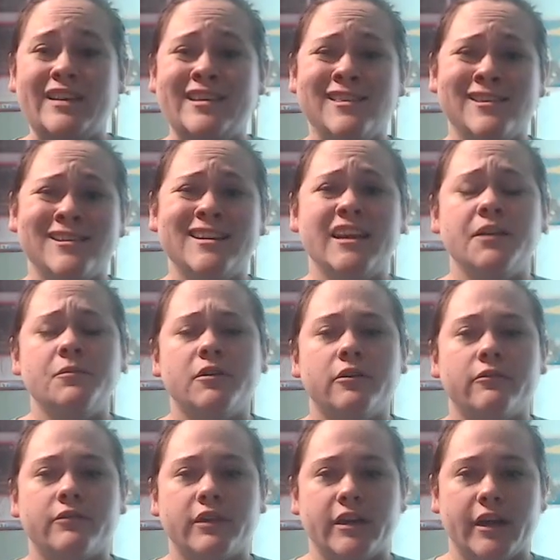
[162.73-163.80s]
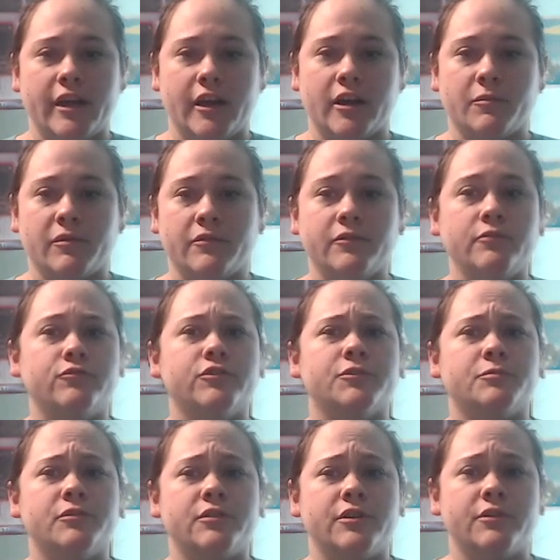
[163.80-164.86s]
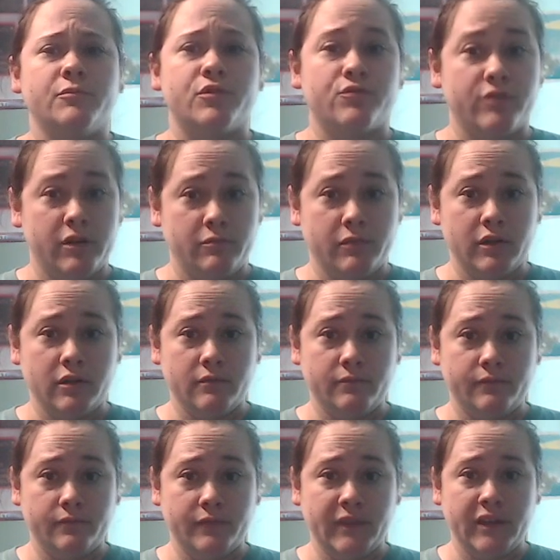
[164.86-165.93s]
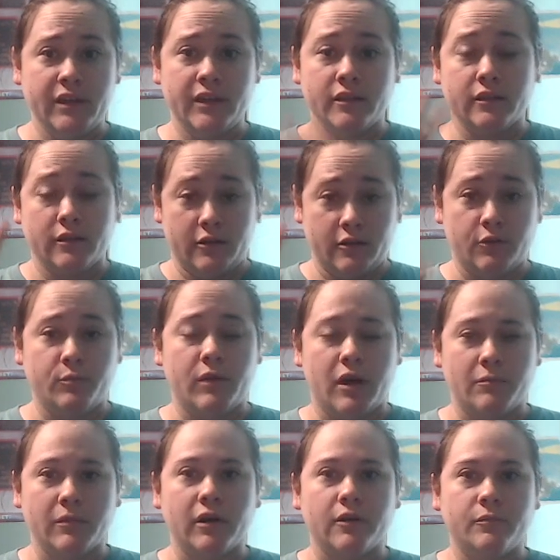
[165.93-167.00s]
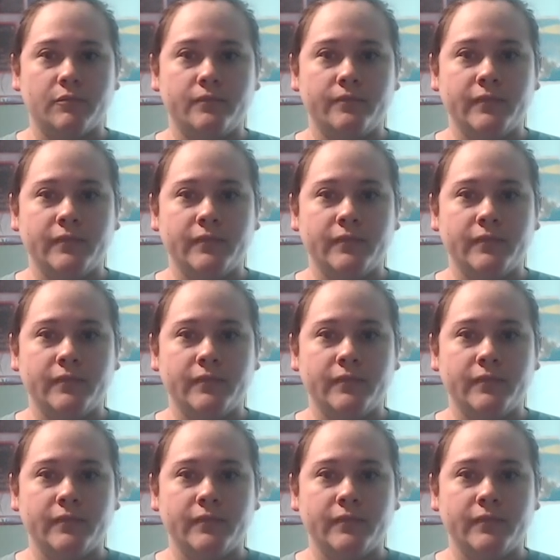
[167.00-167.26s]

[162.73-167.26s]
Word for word: And the name of the app, if you just put in Marimba, then it'll pop up.